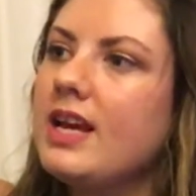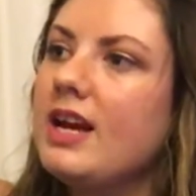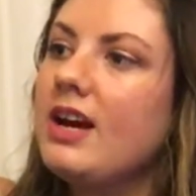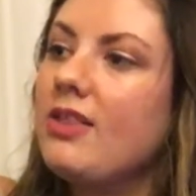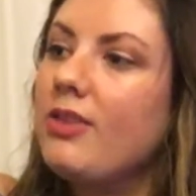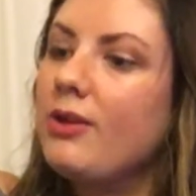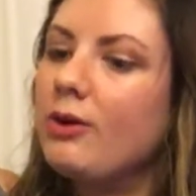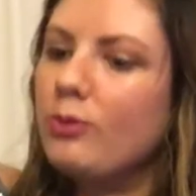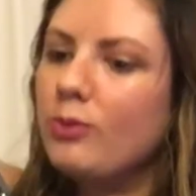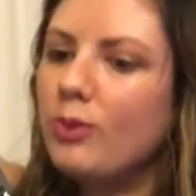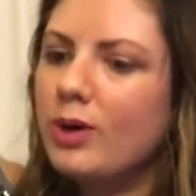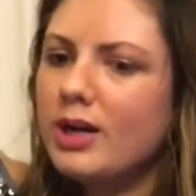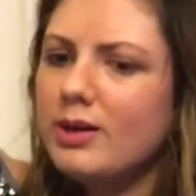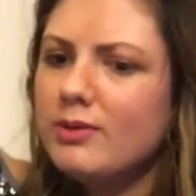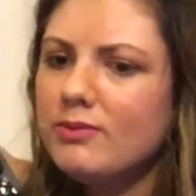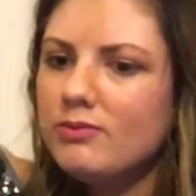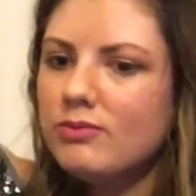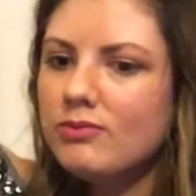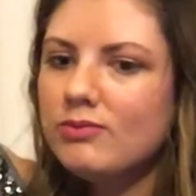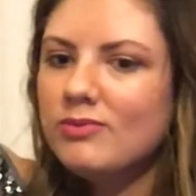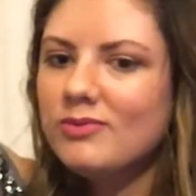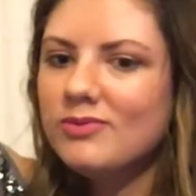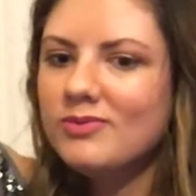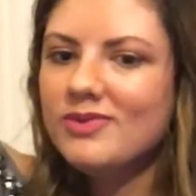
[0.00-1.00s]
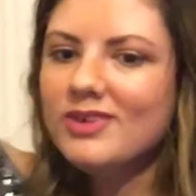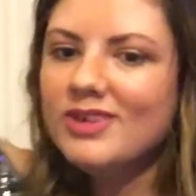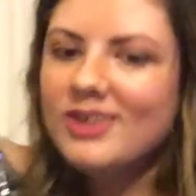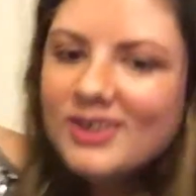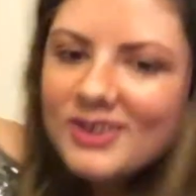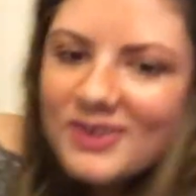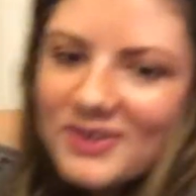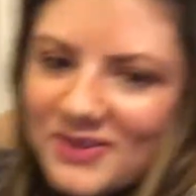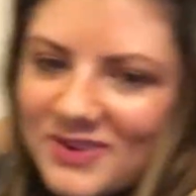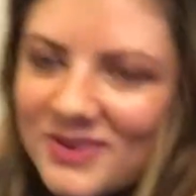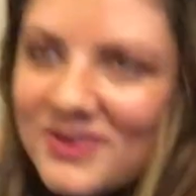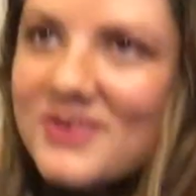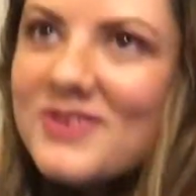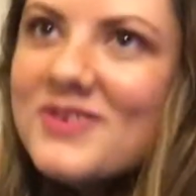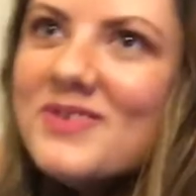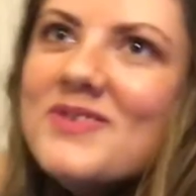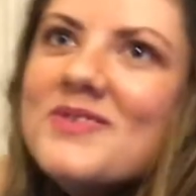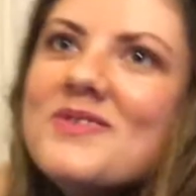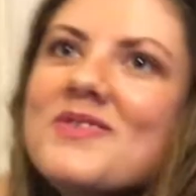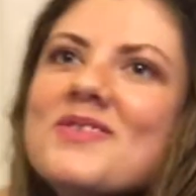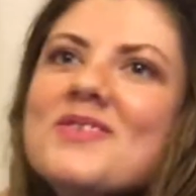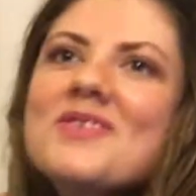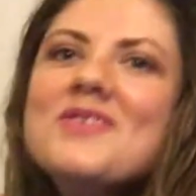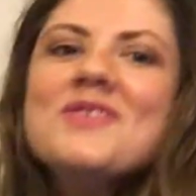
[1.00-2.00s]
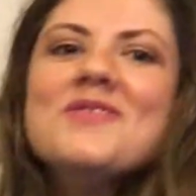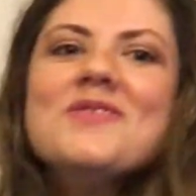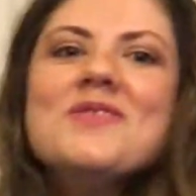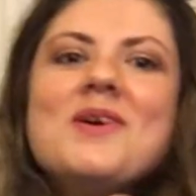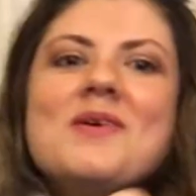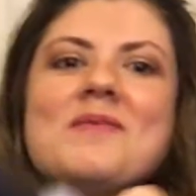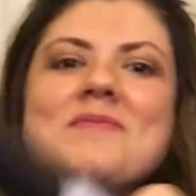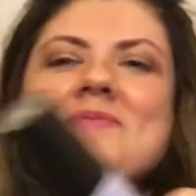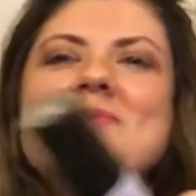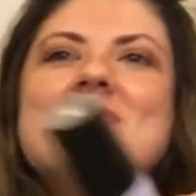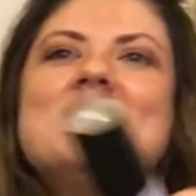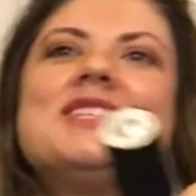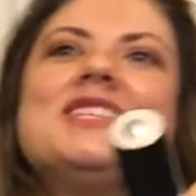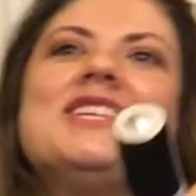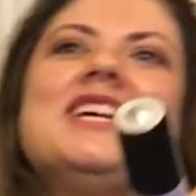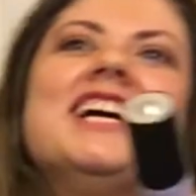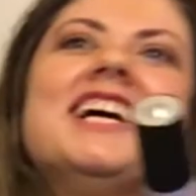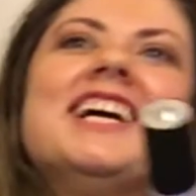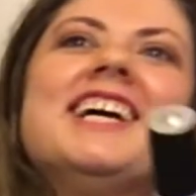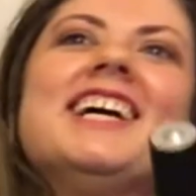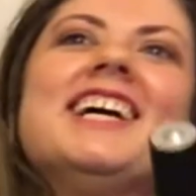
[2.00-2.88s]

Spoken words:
other one. Whoops.